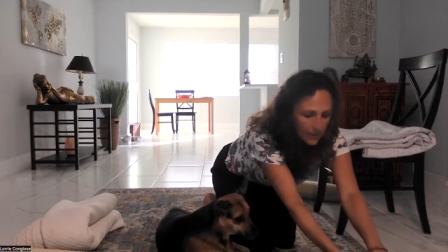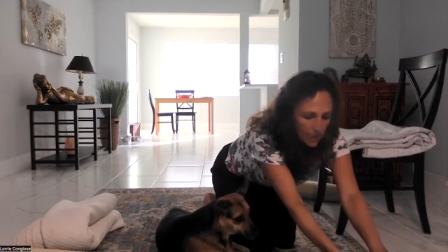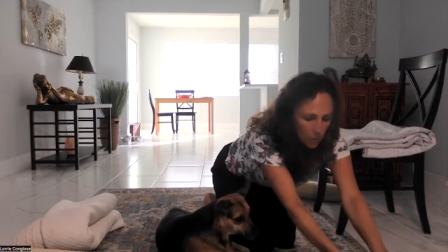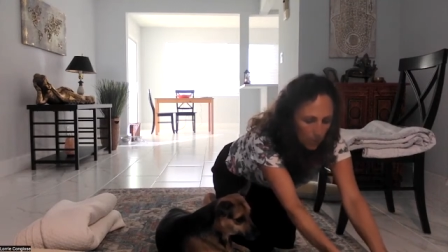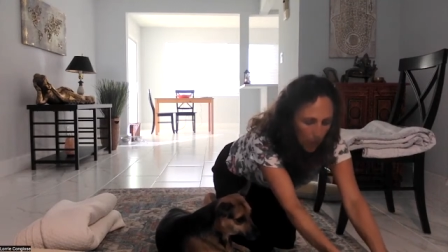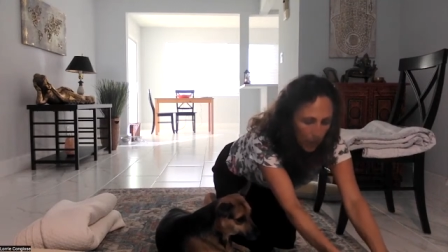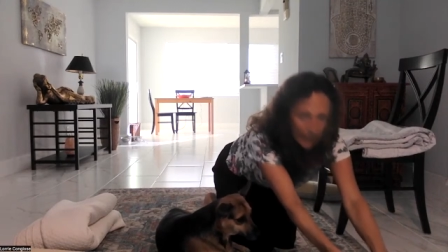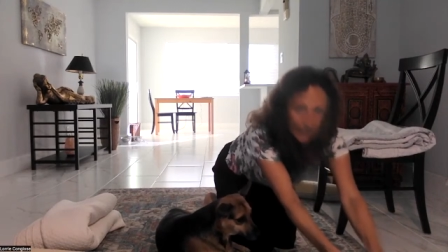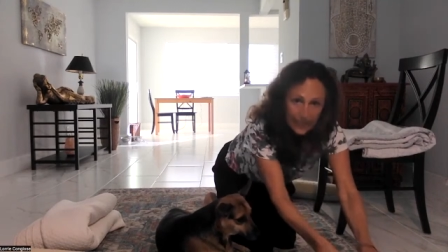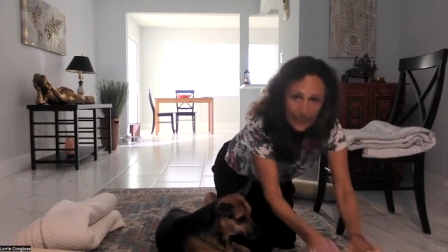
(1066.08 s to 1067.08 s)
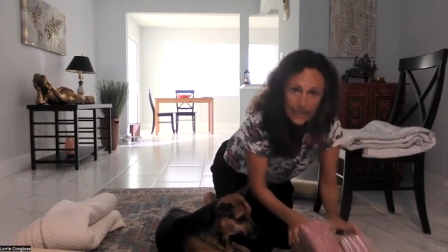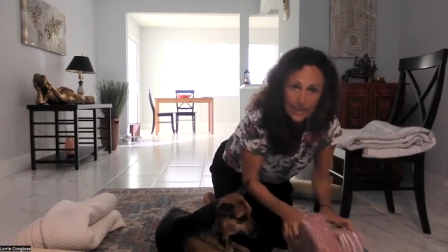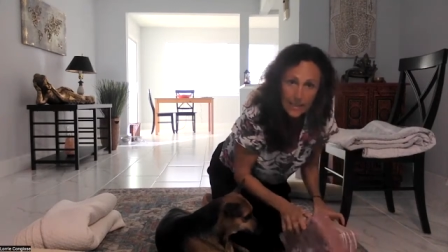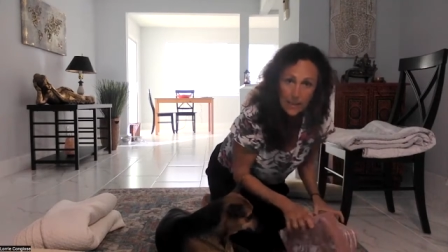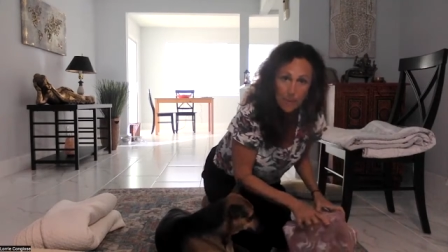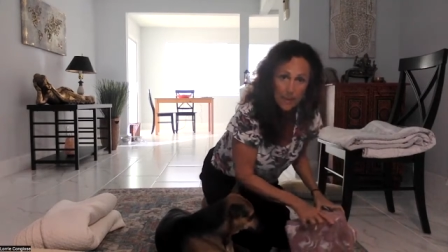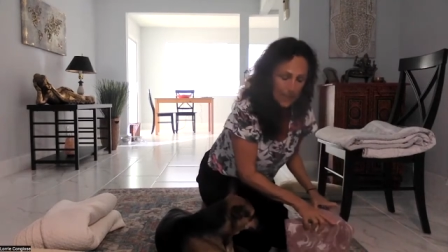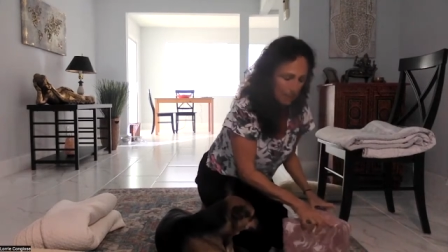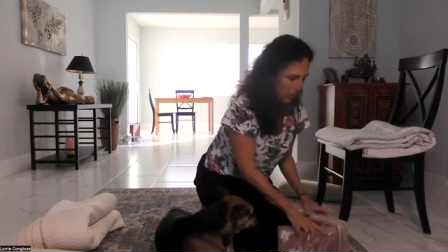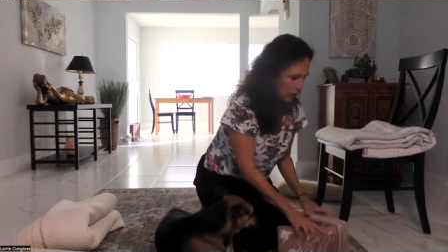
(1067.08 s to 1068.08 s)
your body needs to
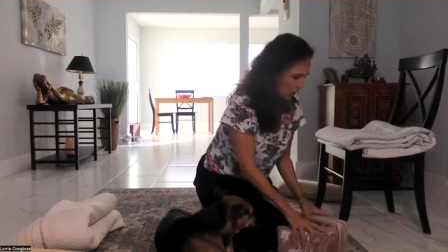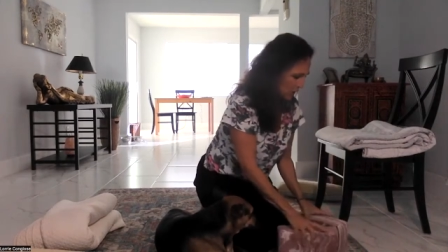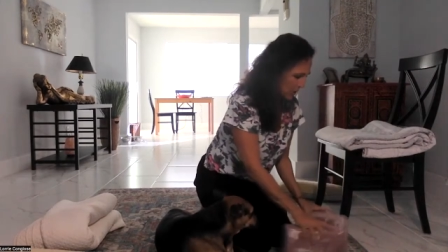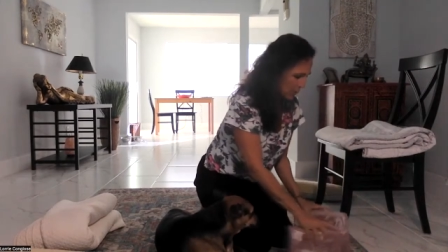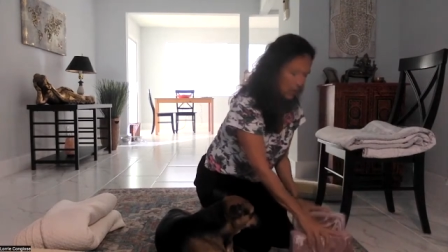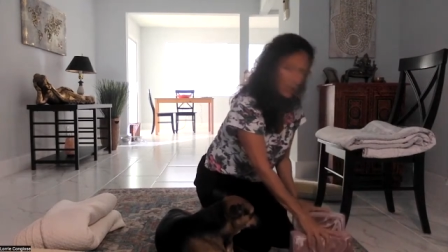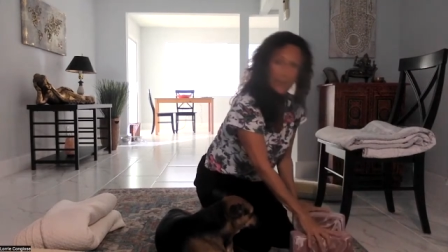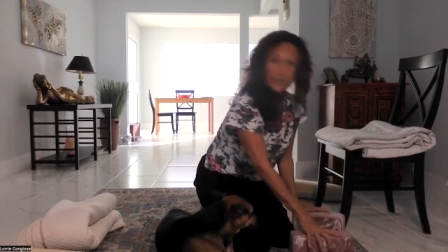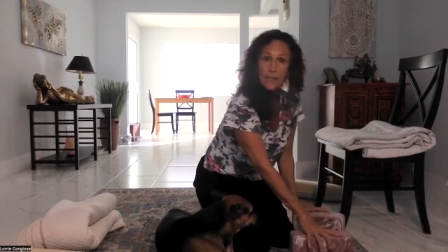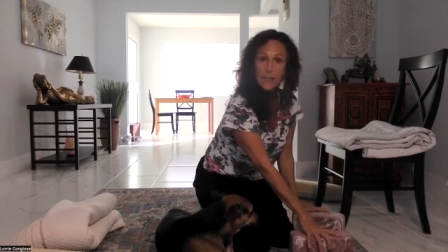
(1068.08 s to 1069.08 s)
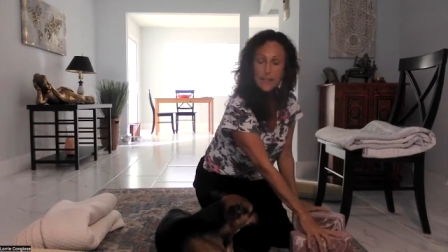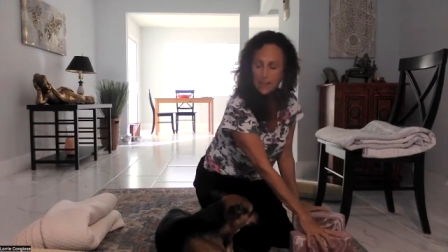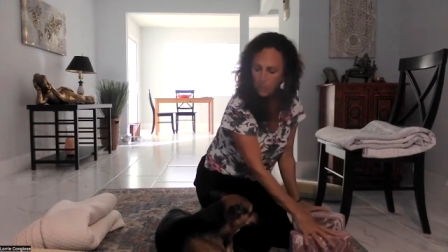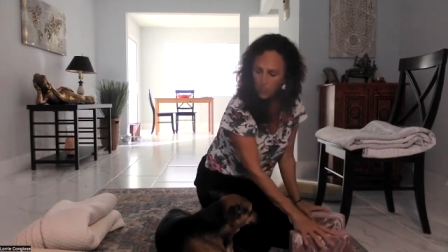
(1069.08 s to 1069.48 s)
be able to experience these deep